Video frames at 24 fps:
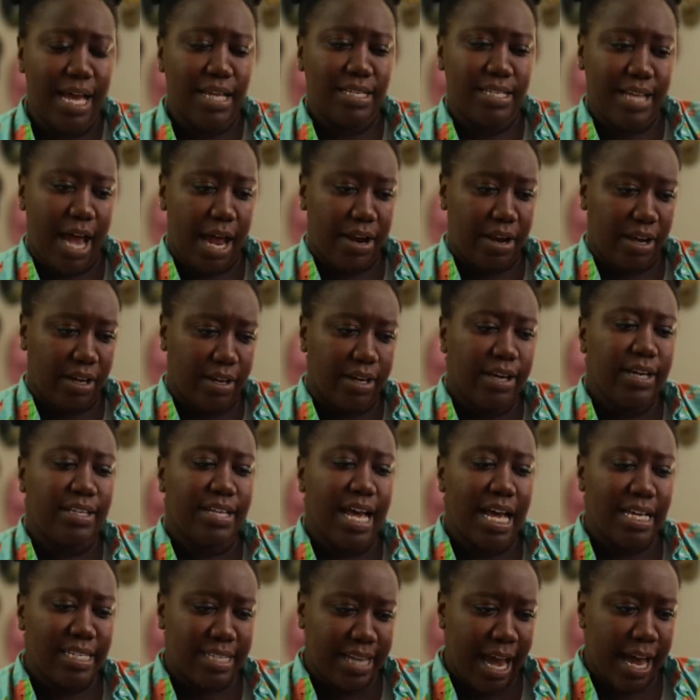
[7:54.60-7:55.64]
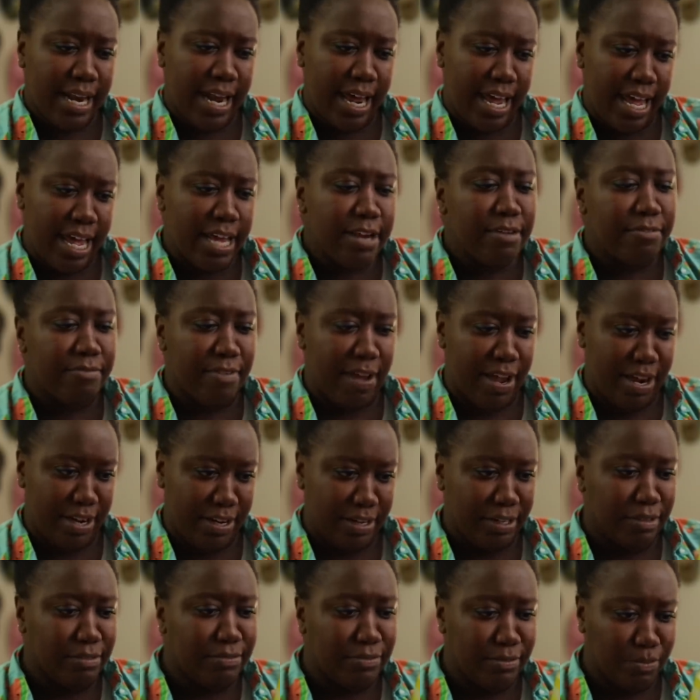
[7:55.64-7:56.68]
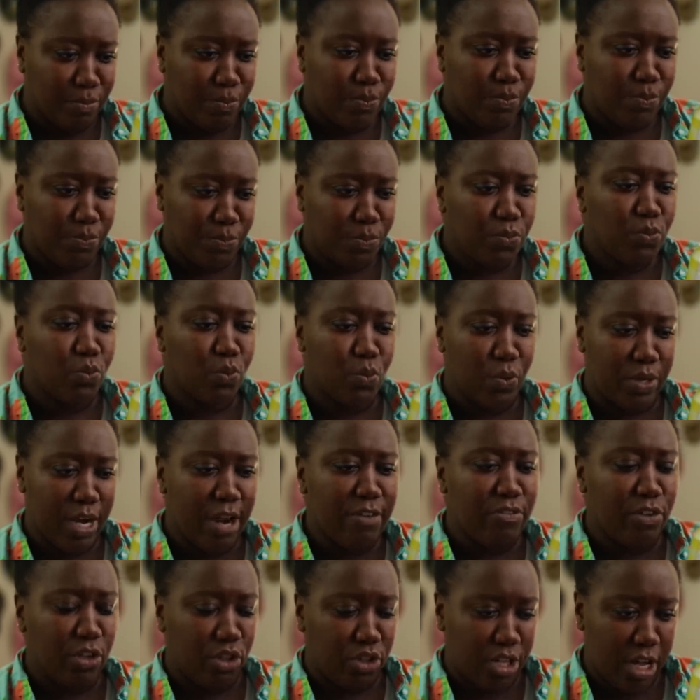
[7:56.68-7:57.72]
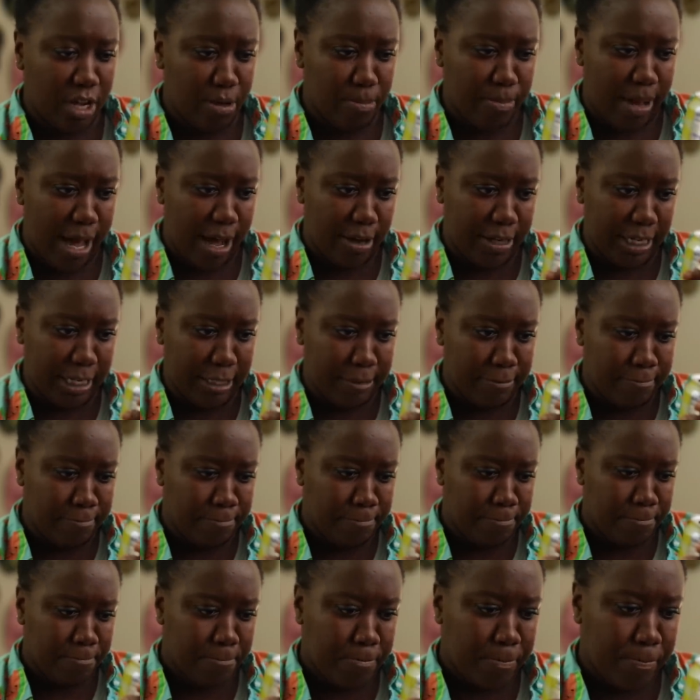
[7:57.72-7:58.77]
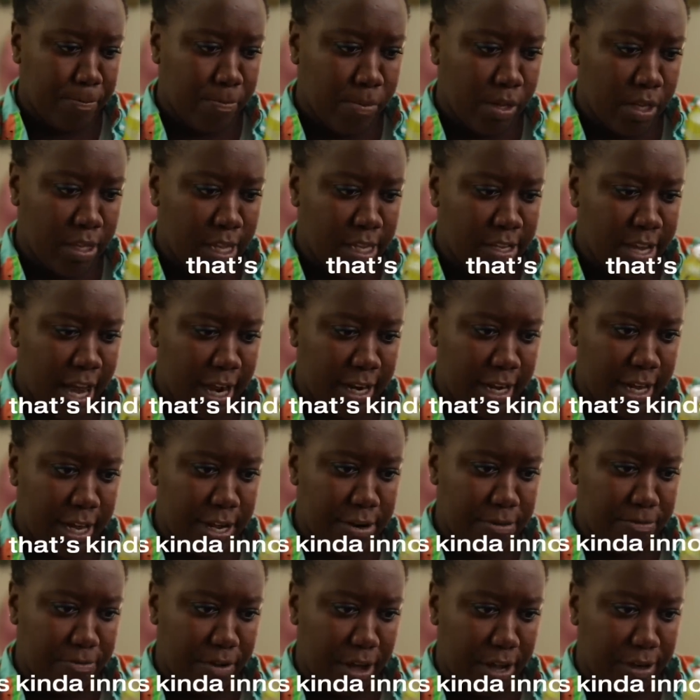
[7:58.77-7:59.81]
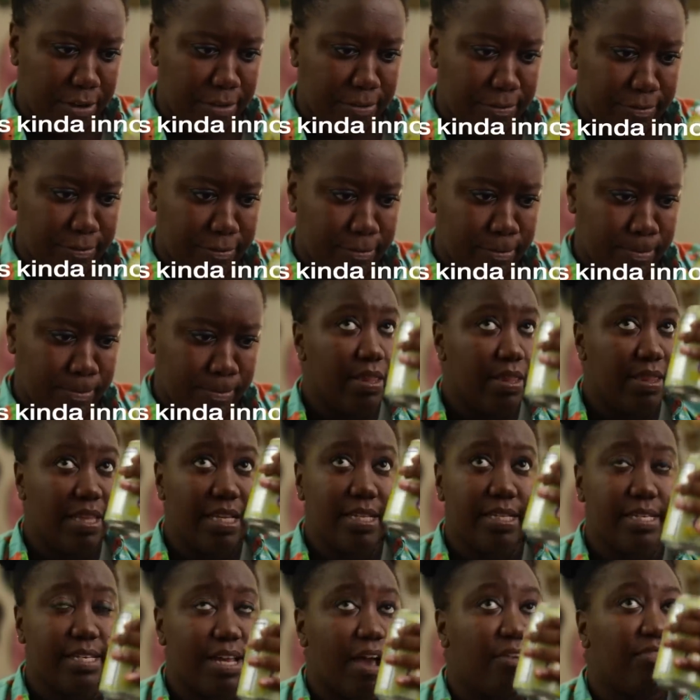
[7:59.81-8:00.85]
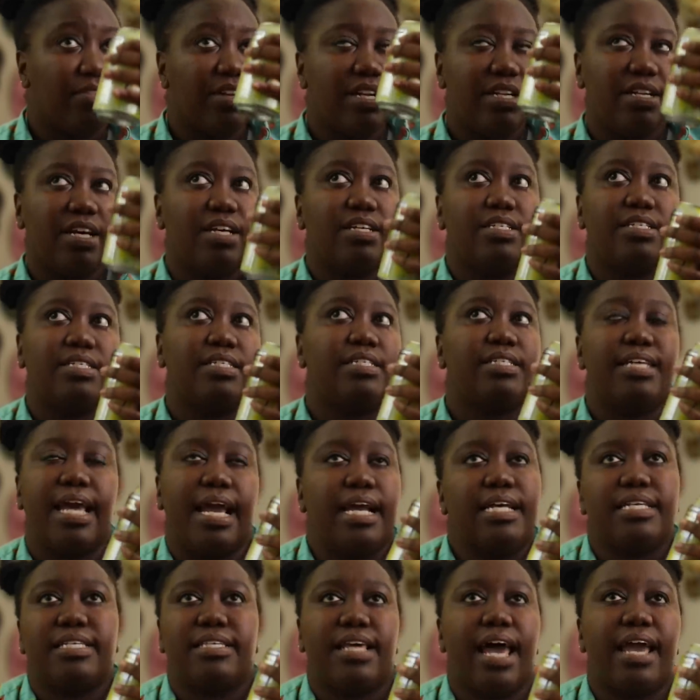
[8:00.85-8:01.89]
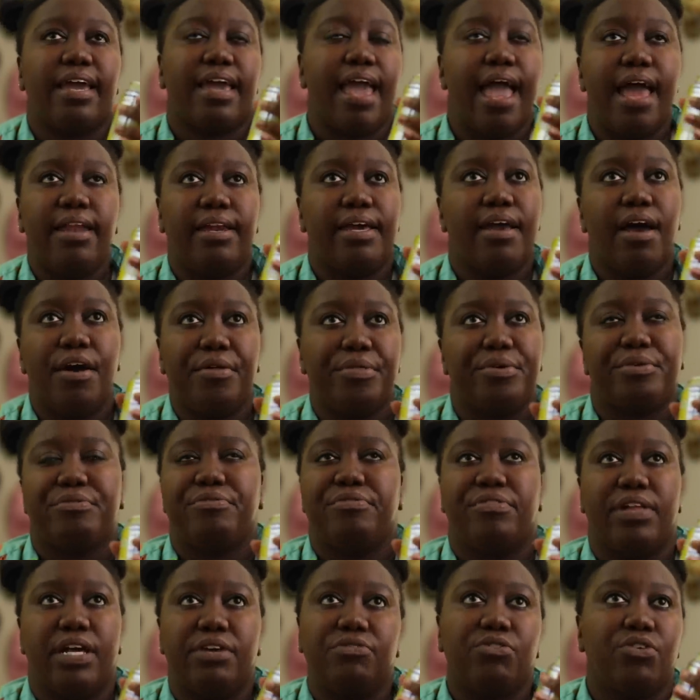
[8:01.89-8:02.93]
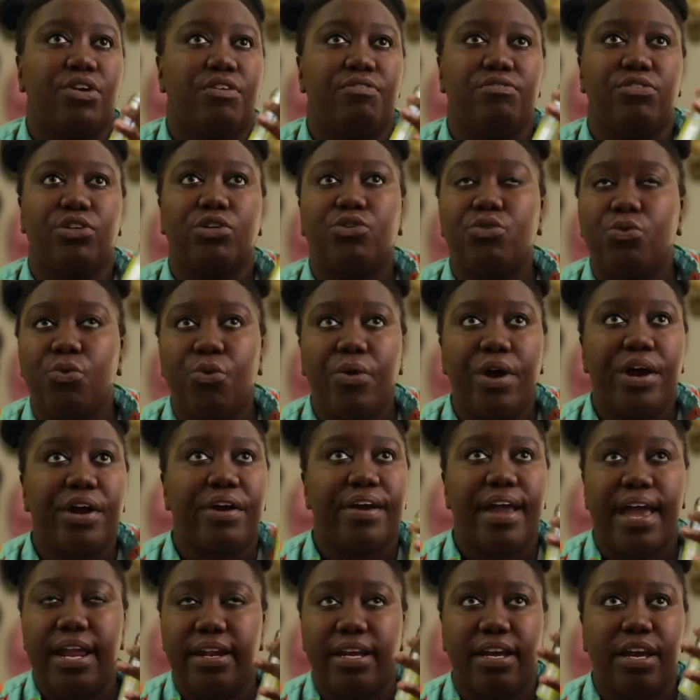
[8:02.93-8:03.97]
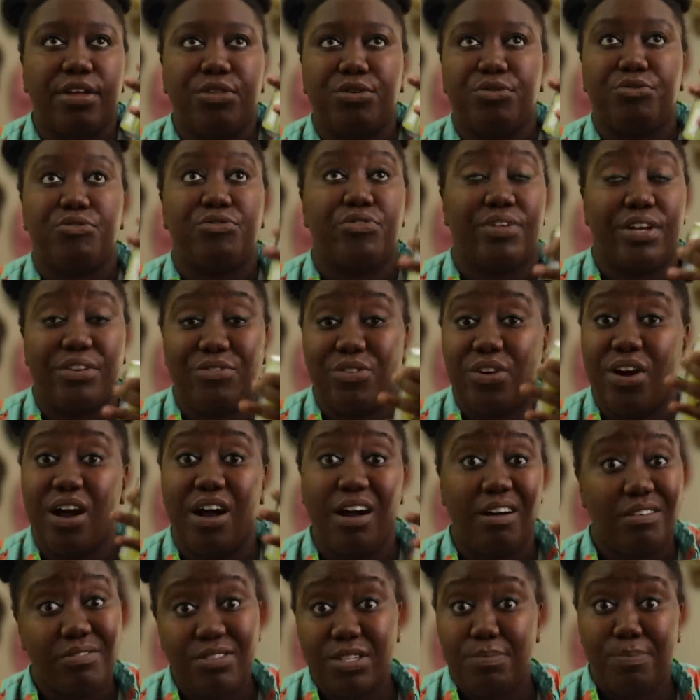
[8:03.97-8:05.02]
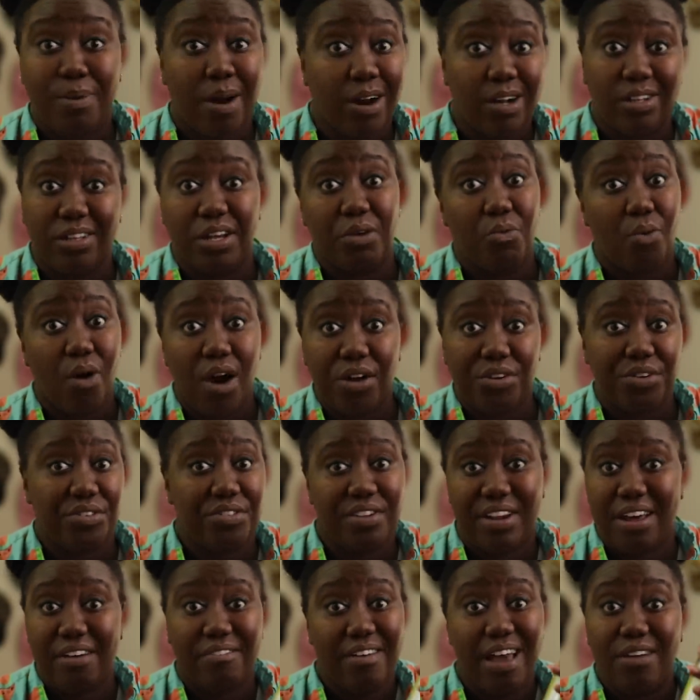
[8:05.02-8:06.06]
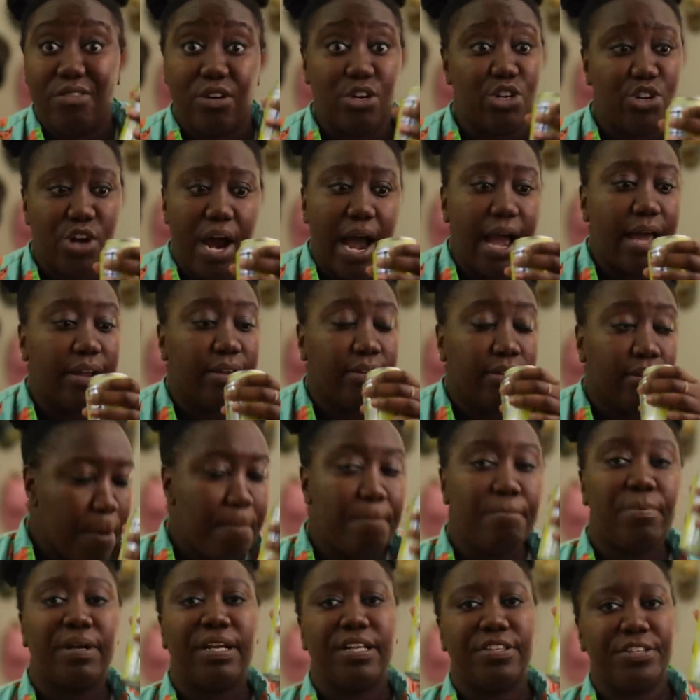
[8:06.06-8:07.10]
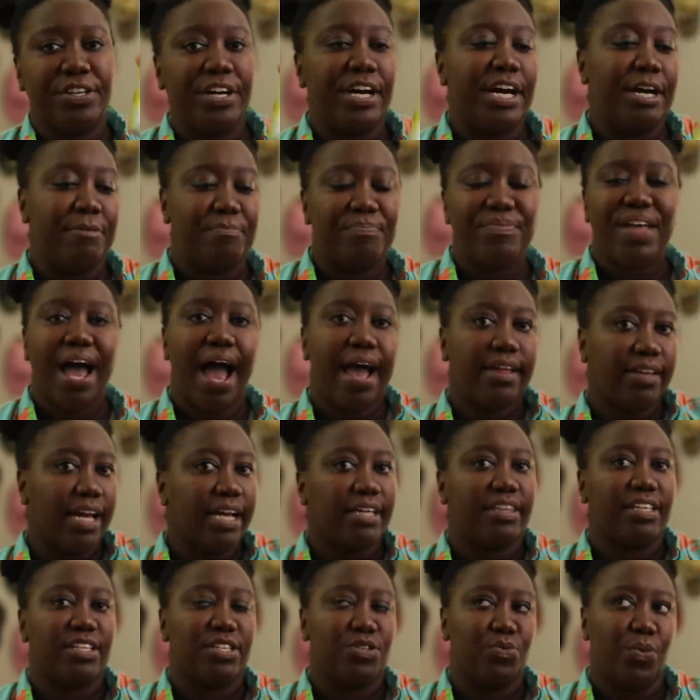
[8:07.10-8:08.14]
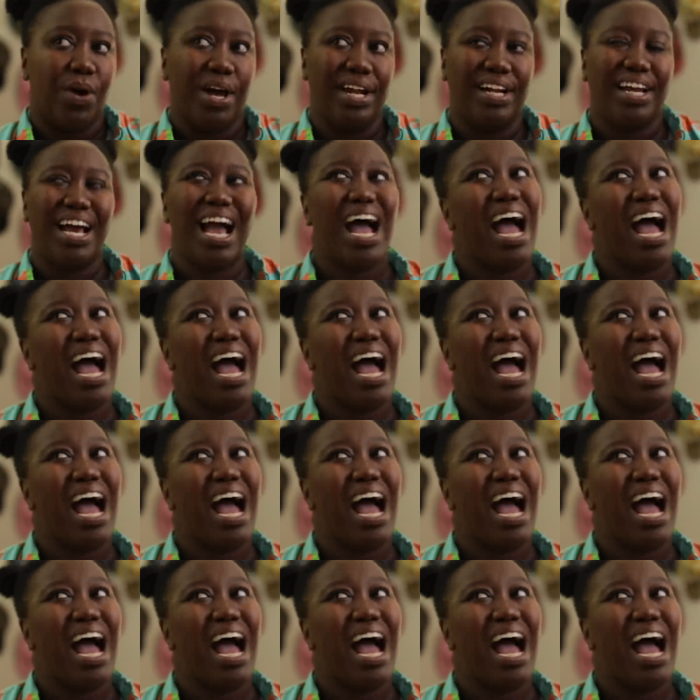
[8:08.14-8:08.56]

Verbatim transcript: That's kind of good. That's kind of innovative whenever you think about it. That's kind of innovative. This definitely doesn't taste like any other flavor of LaCroix or any other flavor of sparkling water that I've ever tried, but it's good. I like this one.